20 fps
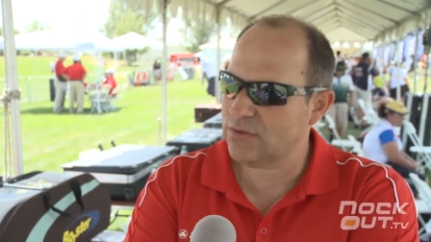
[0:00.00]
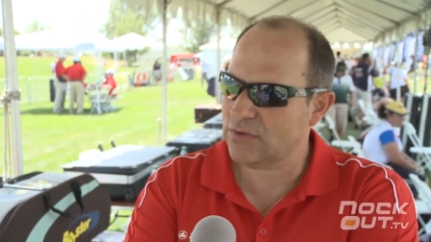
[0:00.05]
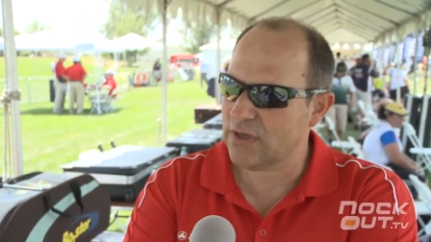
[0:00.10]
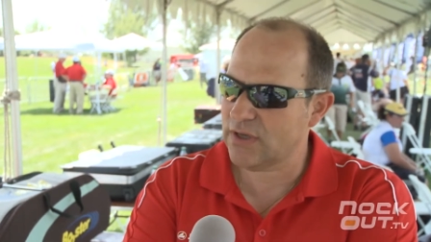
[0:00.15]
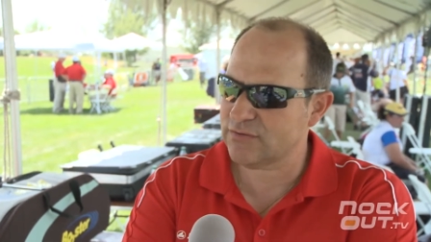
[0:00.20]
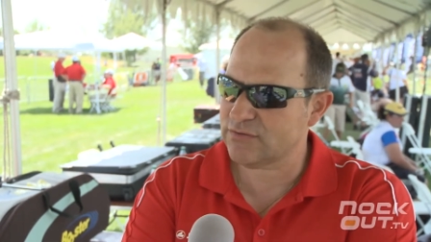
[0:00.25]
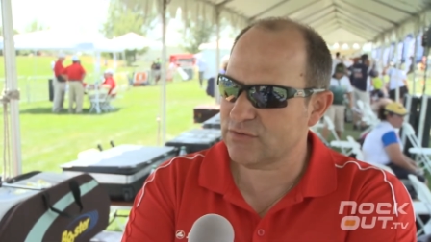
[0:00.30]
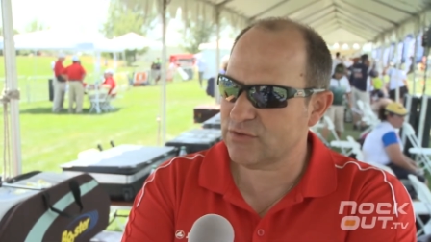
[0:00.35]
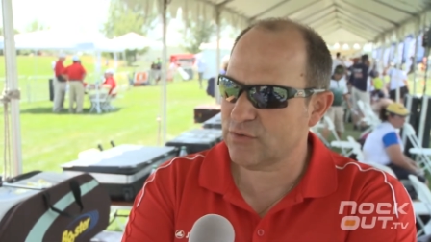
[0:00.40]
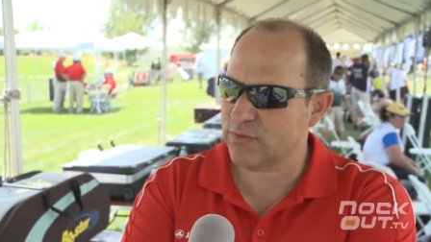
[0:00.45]

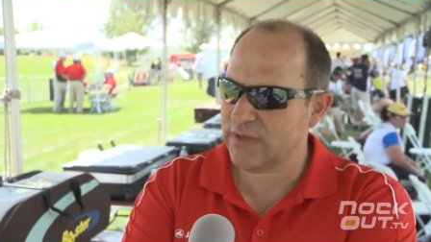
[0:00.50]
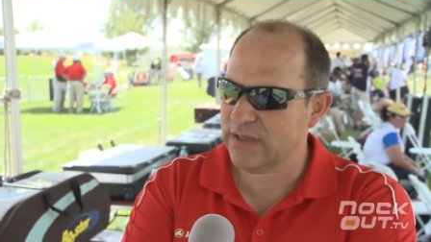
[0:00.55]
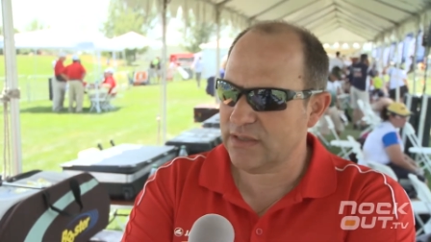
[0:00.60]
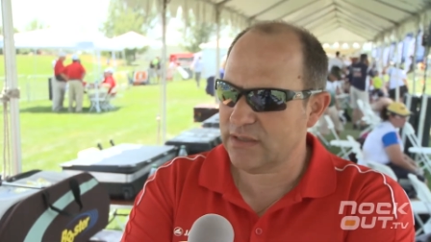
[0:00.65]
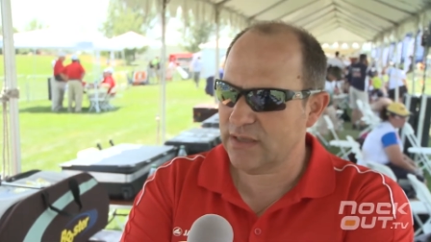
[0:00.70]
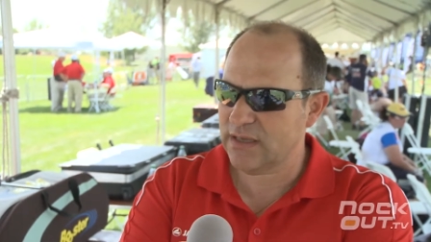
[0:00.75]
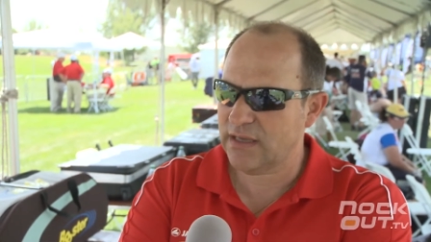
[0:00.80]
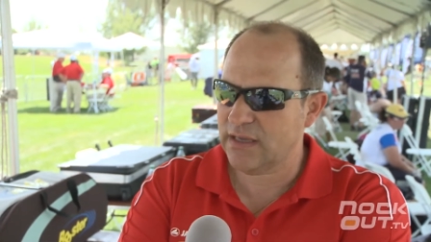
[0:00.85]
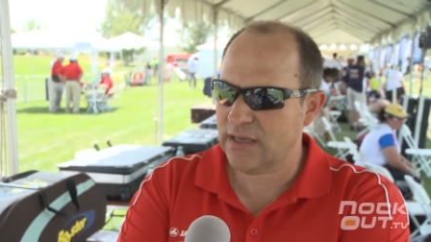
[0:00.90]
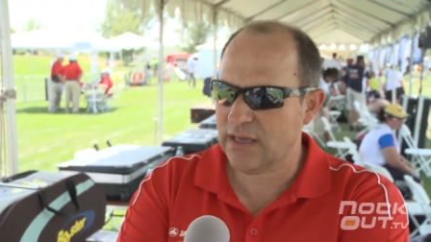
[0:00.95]

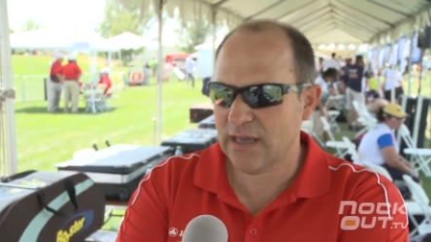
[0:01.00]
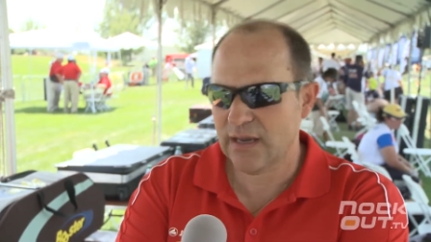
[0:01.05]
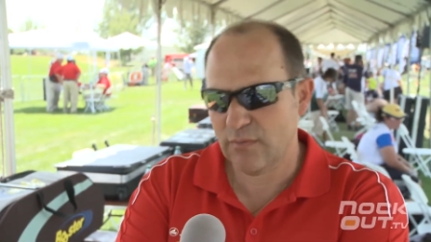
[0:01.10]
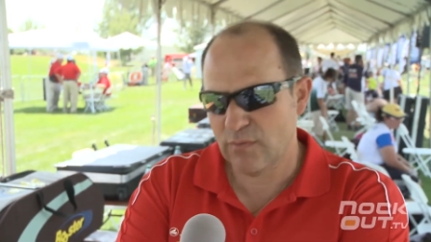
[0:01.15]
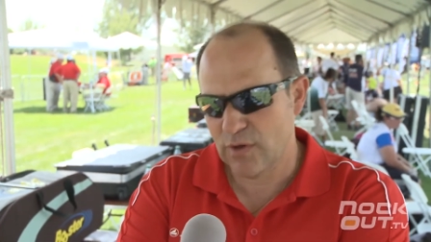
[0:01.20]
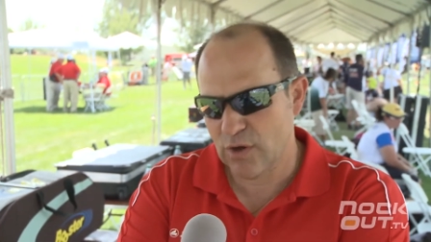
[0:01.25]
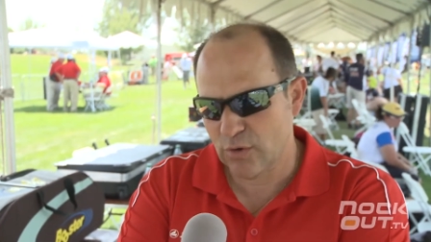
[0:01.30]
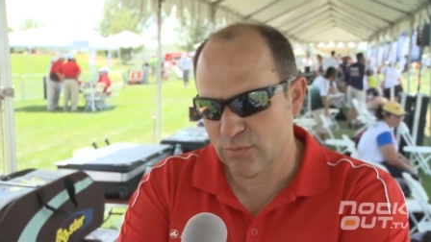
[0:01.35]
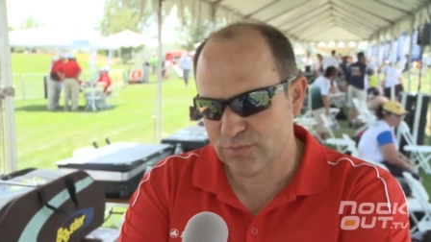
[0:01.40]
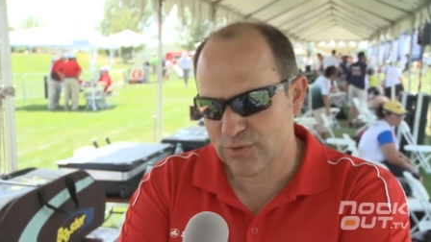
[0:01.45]
2020, and
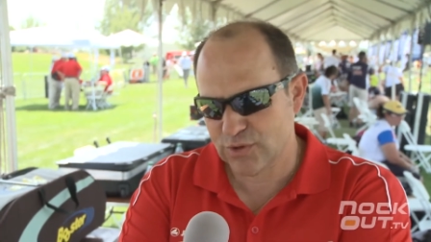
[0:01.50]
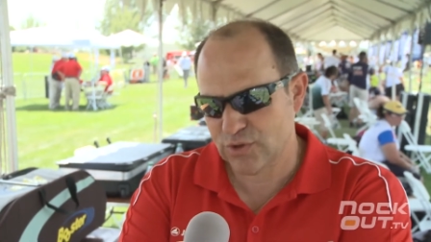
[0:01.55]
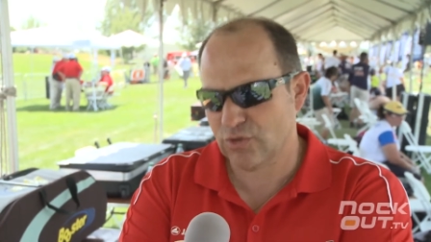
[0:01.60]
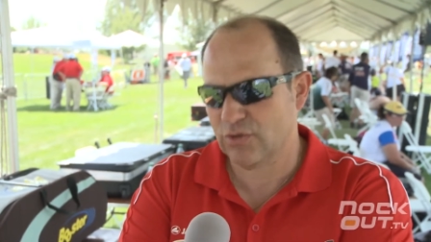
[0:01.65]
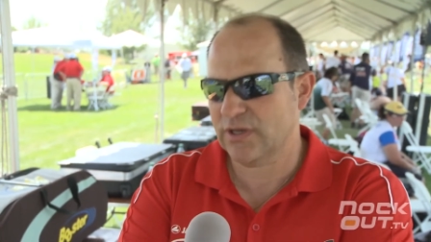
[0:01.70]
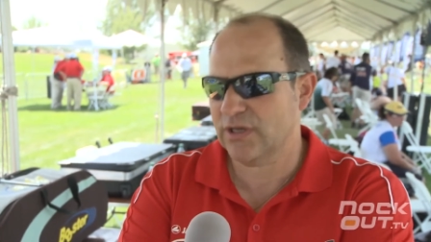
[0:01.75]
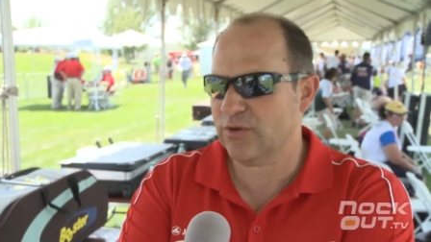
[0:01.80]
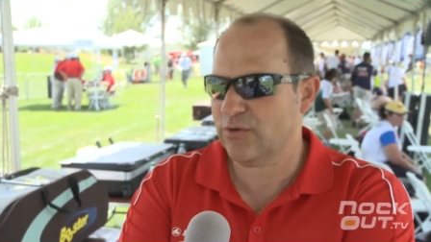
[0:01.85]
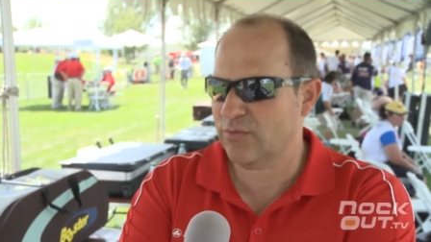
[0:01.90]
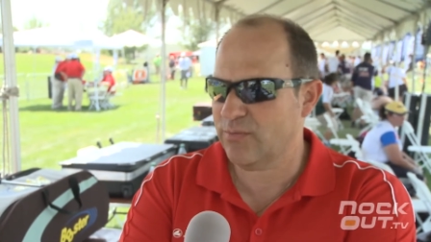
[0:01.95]
we hope
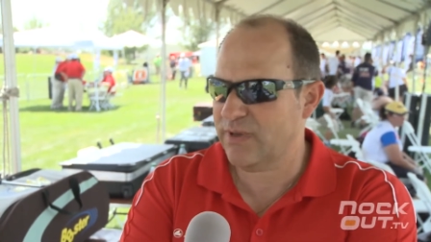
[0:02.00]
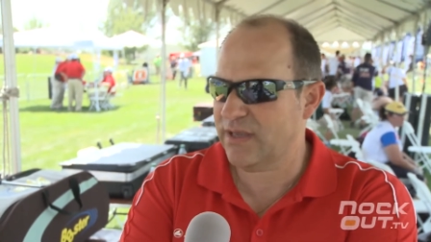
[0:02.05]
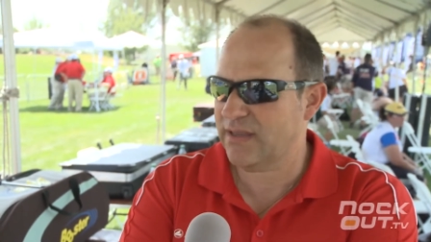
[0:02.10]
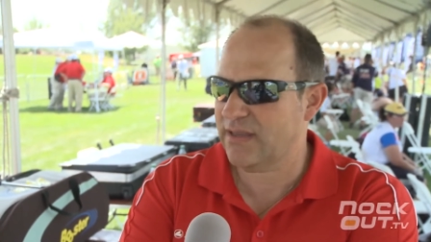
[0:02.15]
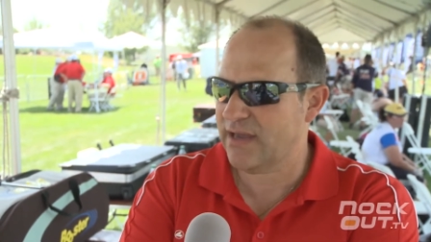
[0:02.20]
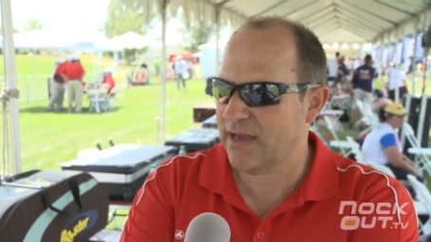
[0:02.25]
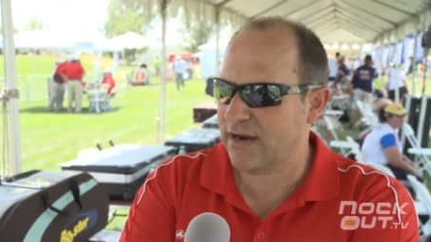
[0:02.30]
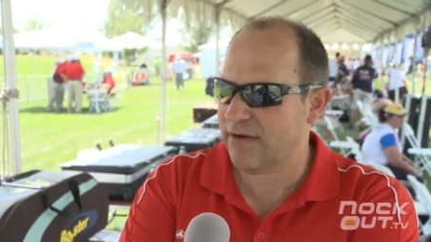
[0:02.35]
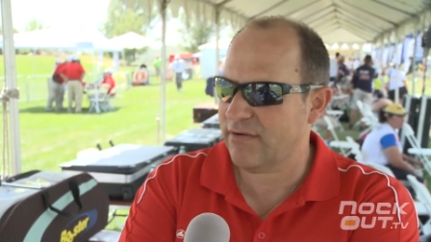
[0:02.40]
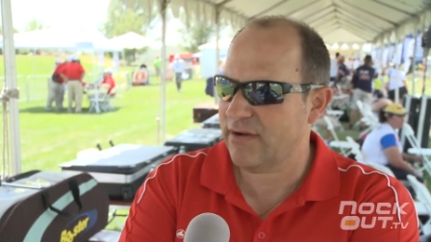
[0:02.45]
surely to be
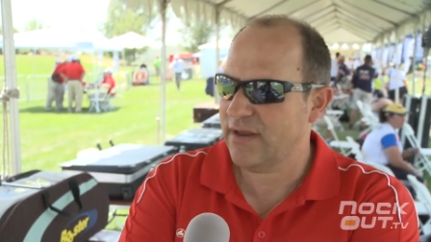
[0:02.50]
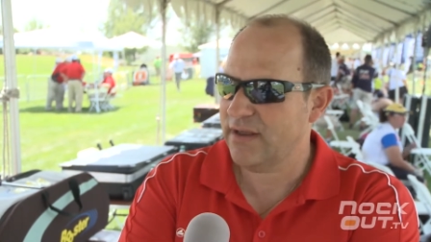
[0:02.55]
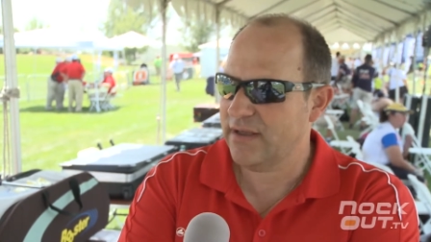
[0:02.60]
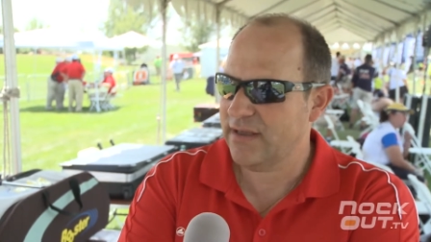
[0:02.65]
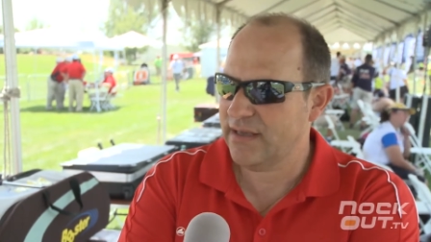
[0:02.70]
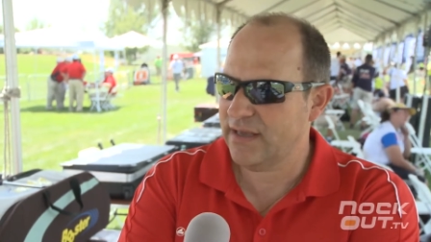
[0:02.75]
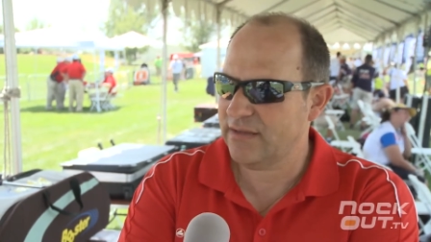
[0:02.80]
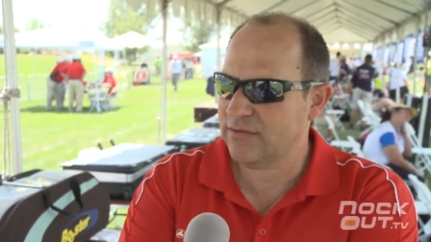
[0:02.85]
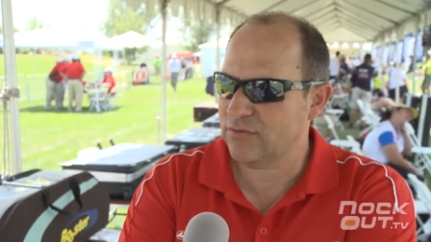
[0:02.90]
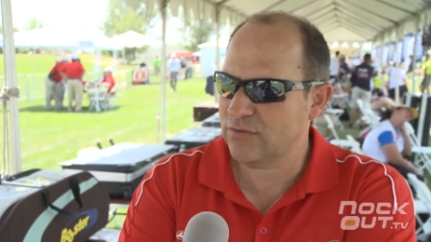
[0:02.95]
there
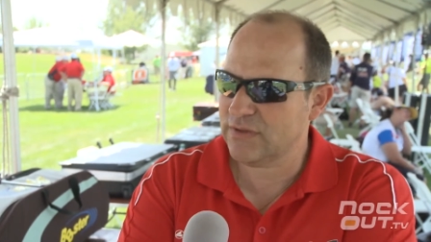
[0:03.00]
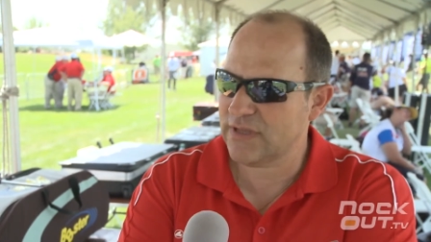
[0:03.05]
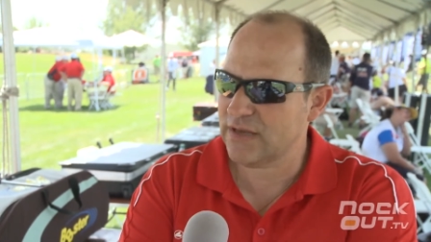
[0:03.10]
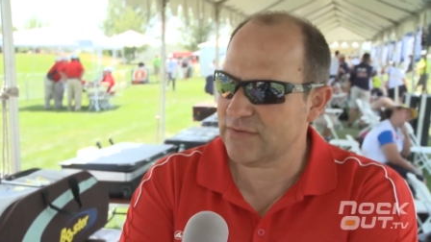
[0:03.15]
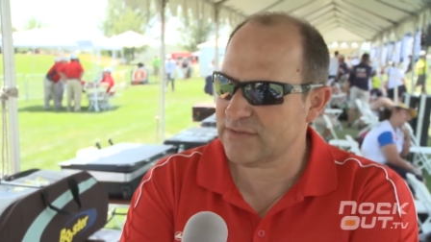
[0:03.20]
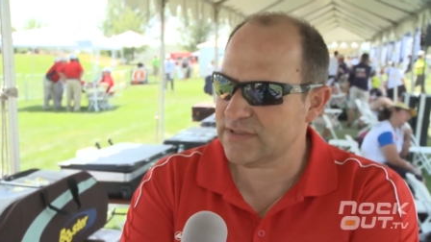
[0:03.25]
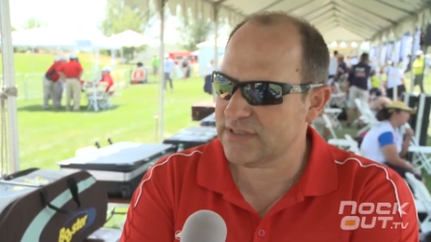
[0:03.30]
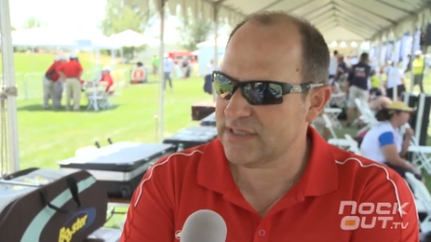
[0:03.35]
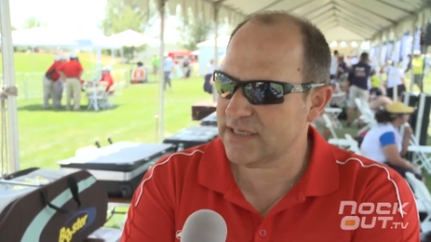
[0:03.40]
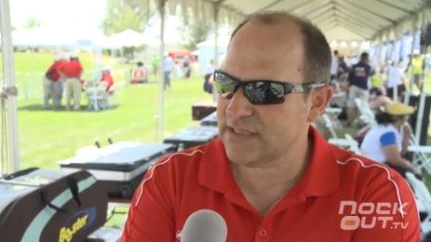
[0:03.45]
in
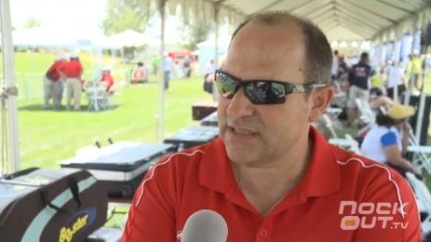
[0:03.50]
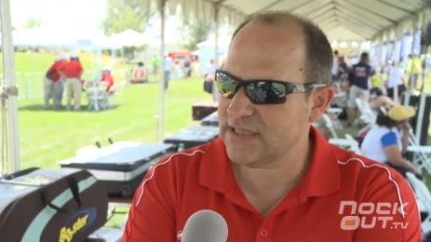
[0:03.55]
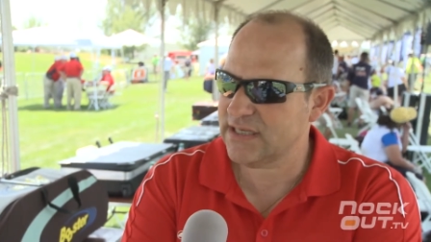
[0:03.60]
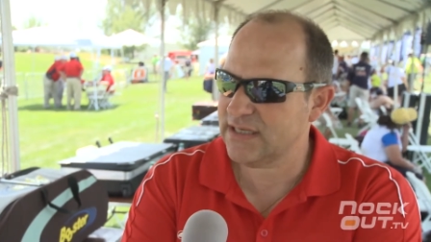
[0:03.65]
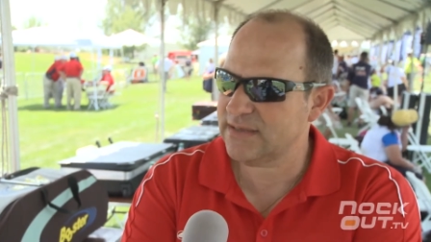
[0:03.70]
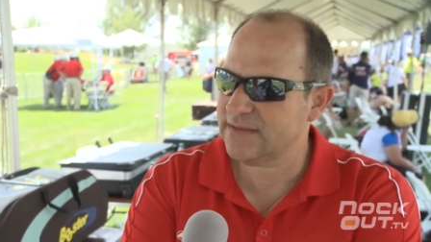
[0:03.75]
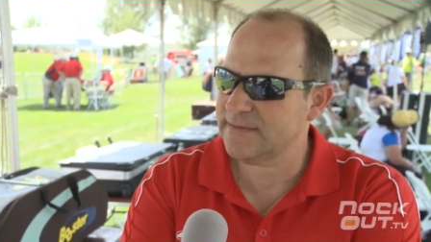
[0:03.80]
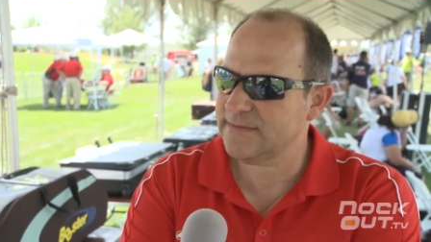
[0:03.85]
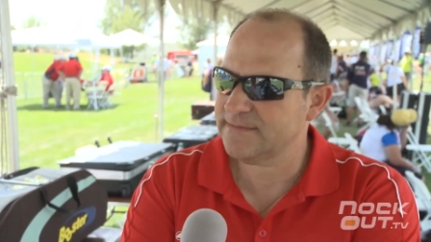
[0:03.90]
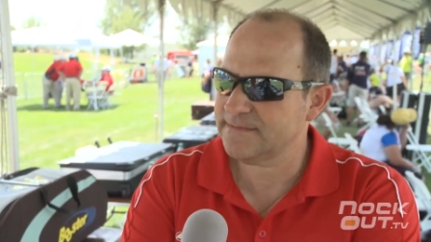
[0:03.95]

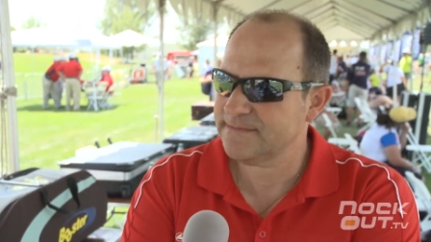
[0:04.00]
2016.